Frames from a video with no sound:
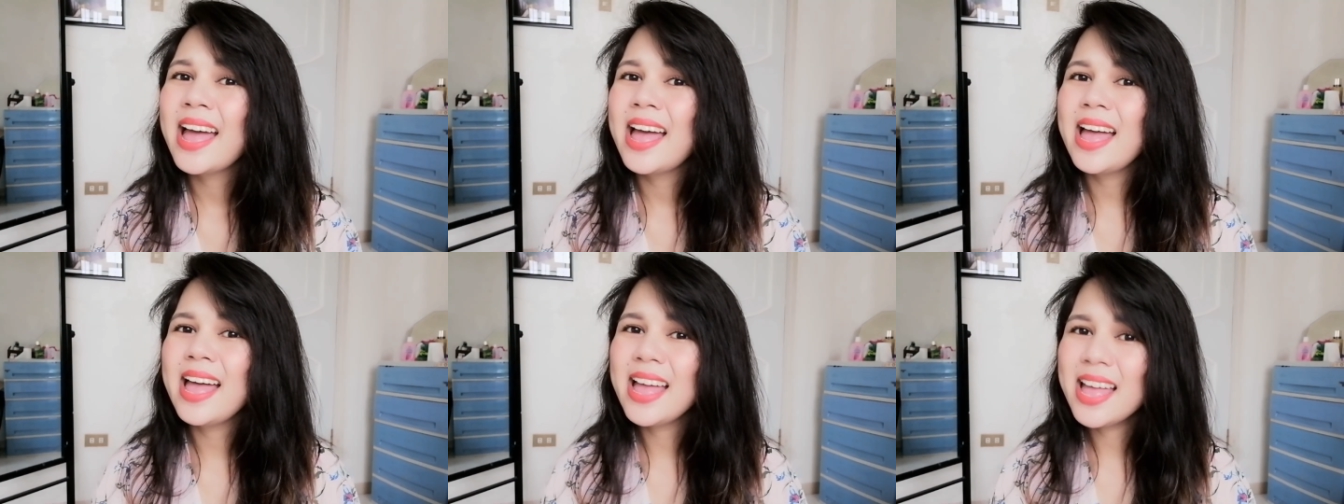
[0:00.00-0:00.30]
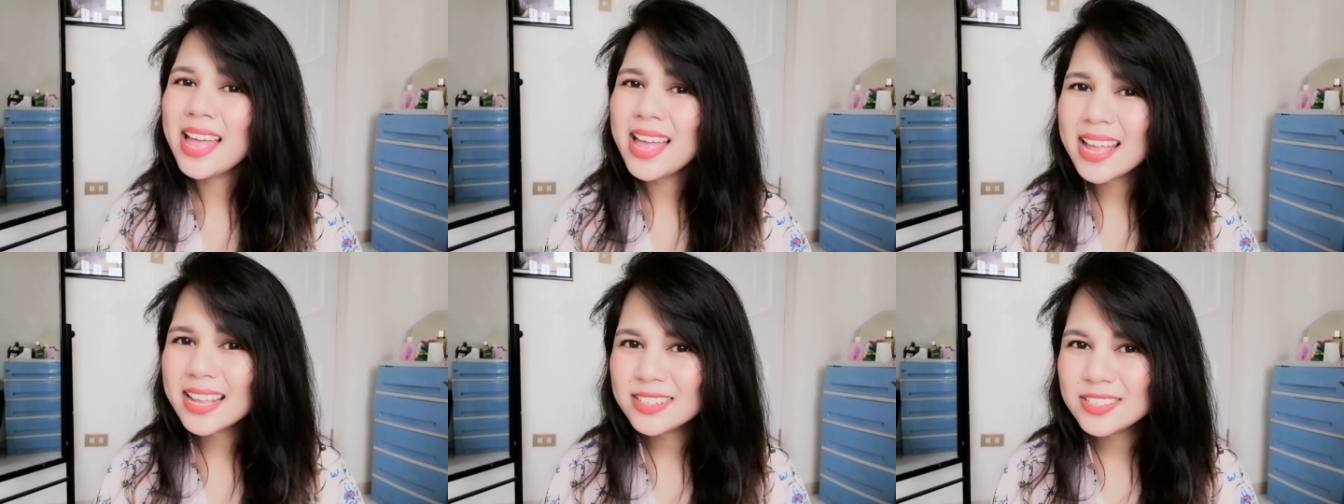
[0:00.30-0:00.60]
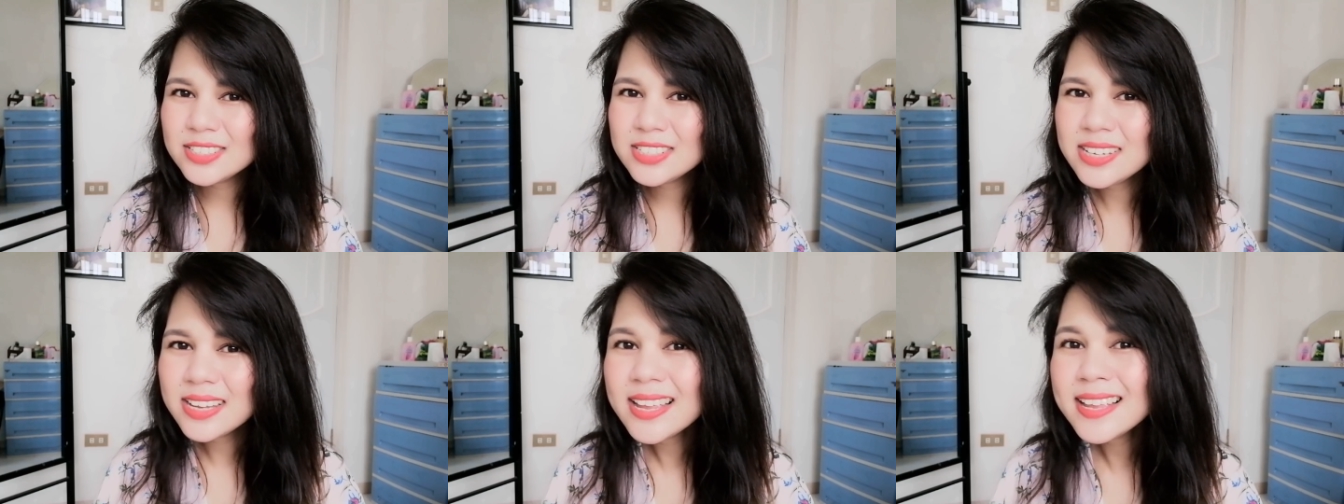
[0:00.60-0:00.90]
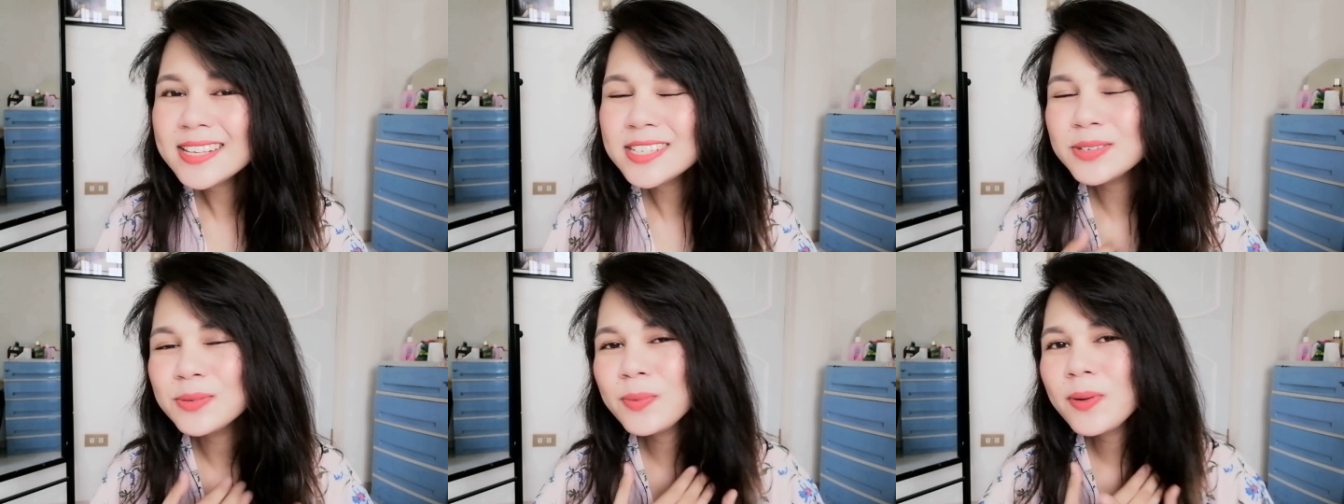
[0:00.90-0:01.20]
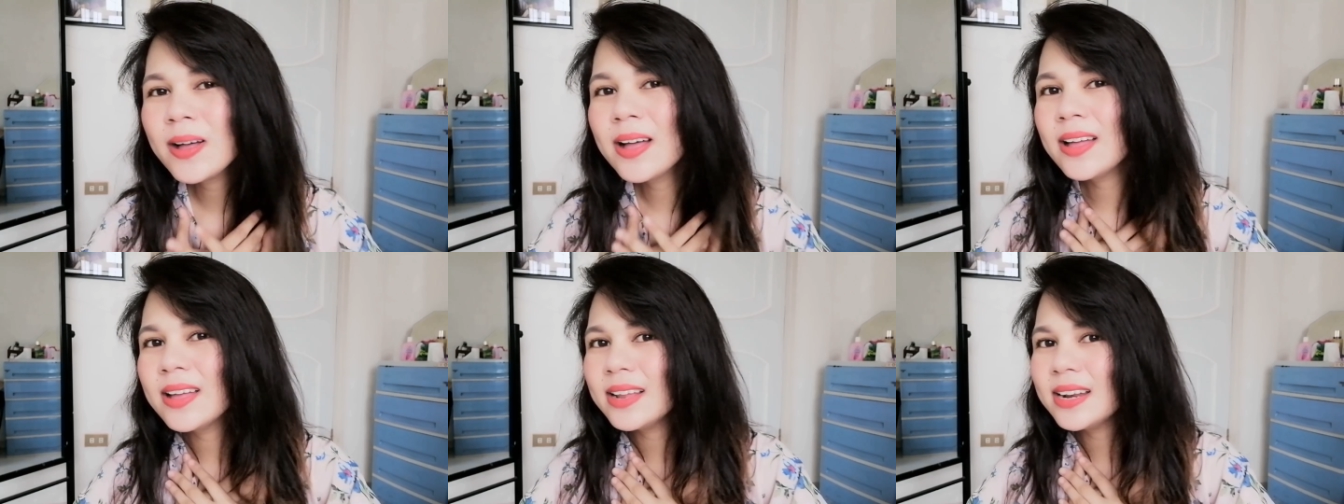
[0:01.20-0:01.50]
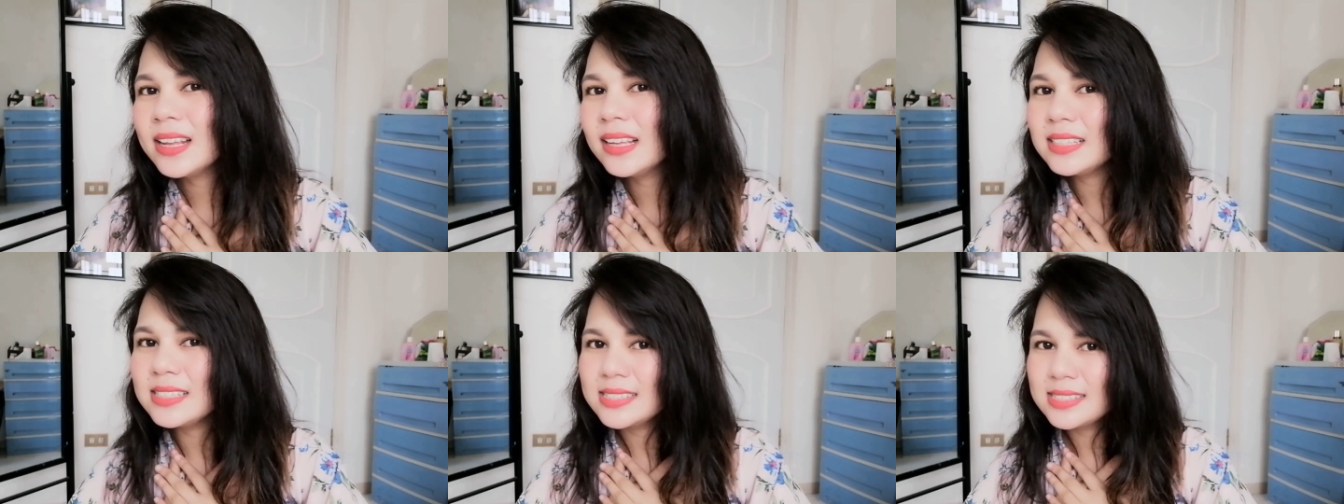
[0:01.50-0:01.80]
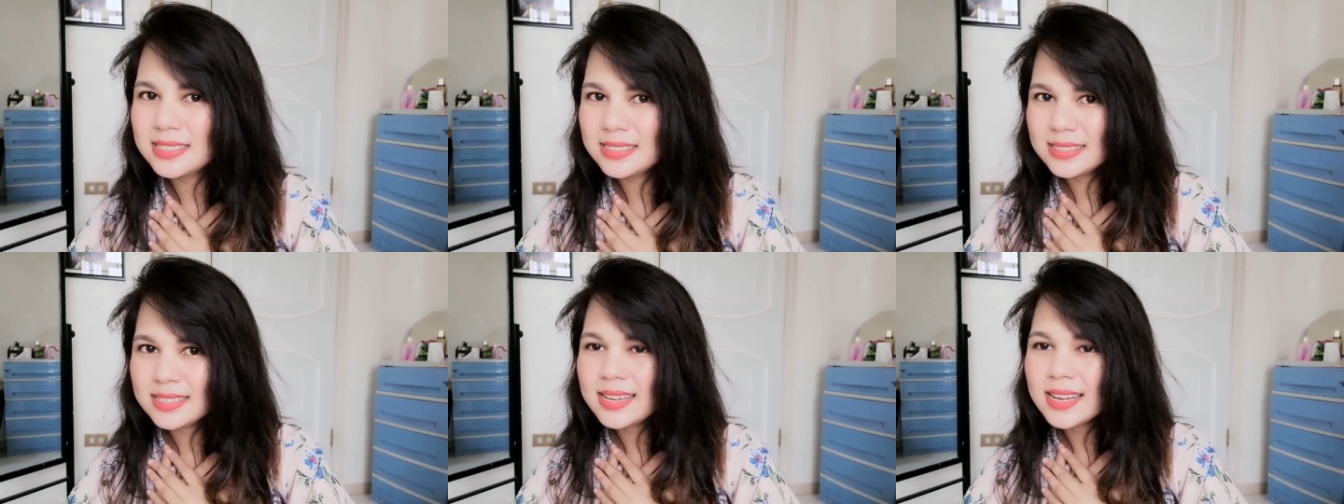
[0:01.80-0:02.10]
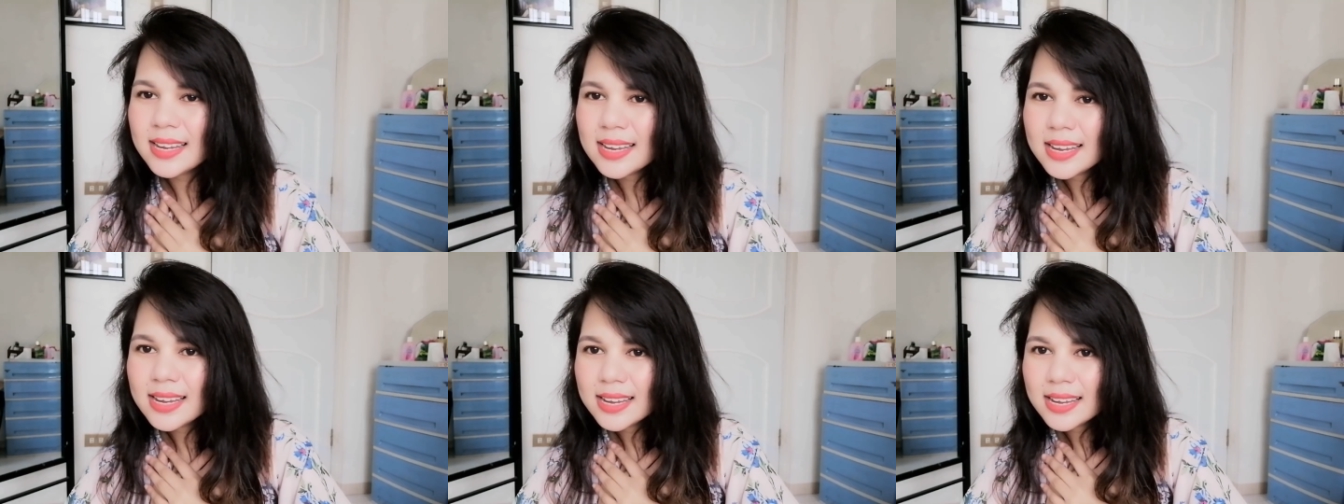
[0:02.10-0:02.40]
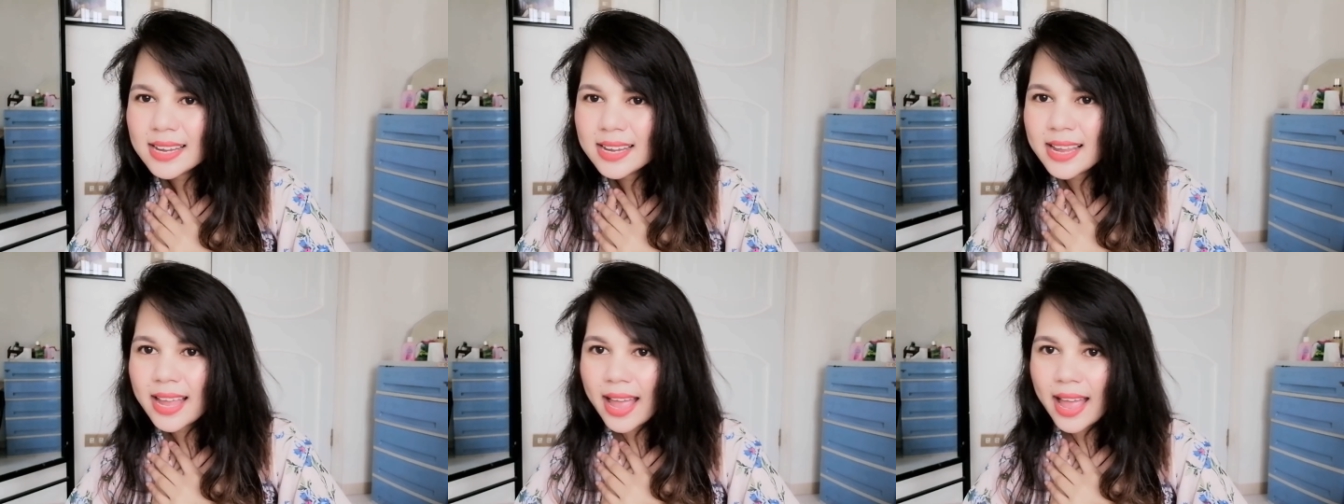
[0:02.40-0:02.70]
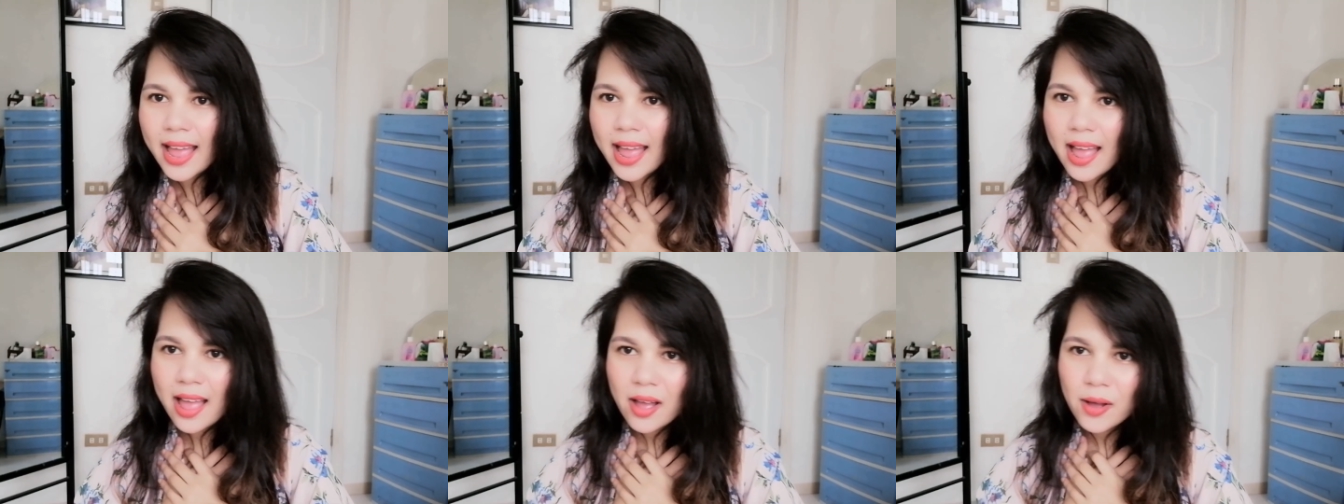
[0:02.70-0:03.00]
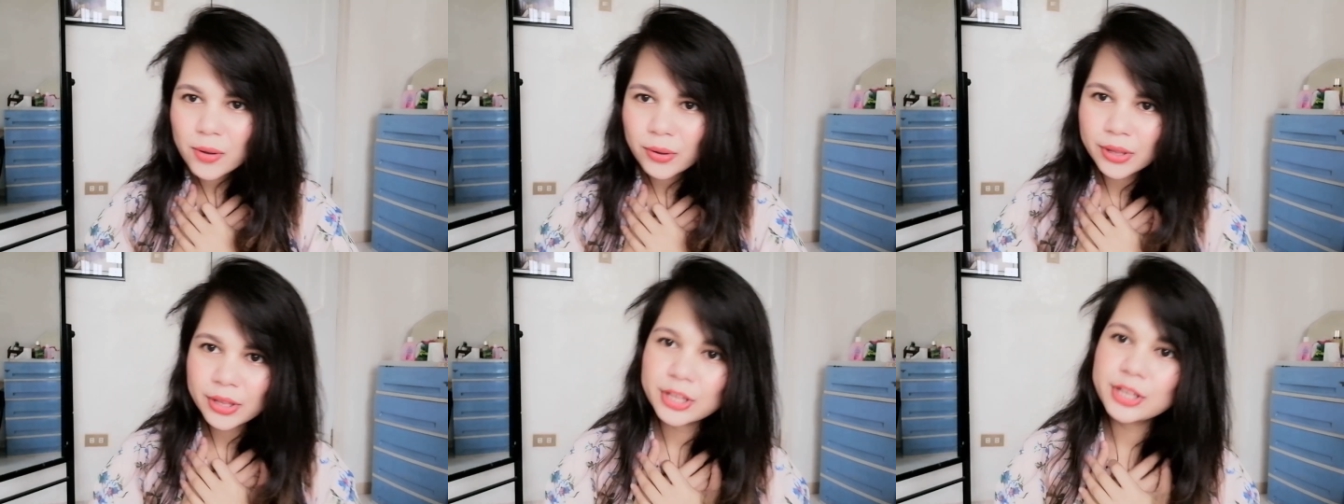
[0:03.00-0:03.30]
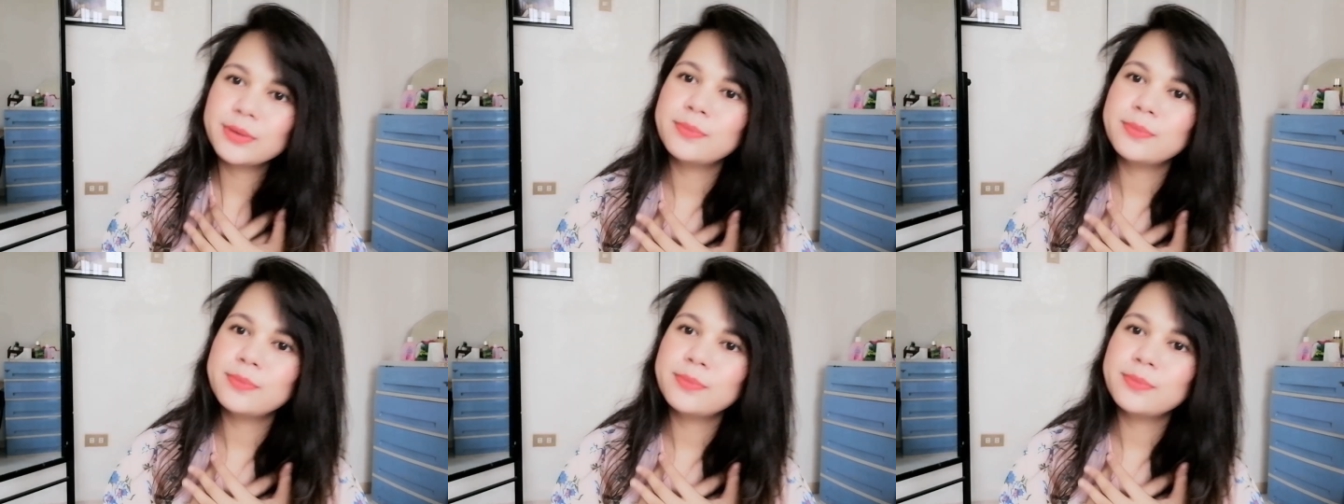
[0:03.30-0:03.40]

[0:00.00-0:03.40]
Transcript: I just wanna see how